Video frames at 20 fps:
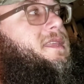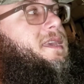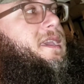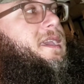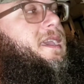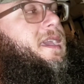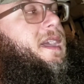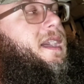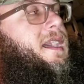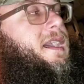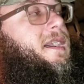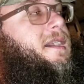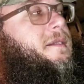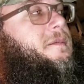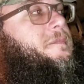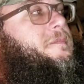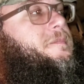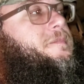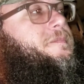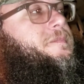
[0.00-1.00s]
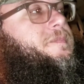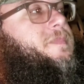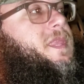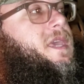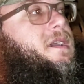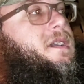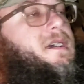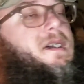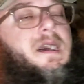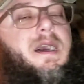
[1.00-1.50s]
the
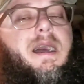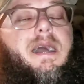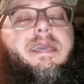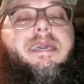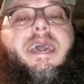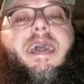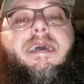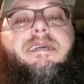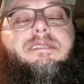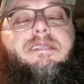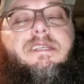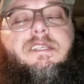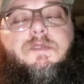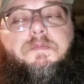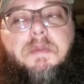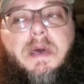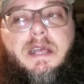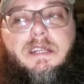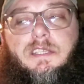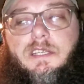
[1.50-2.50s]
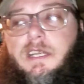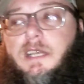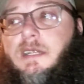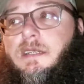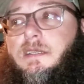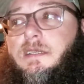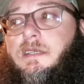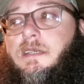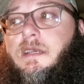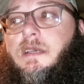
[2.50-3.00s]
case
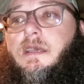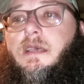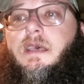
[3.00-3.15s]
suspensions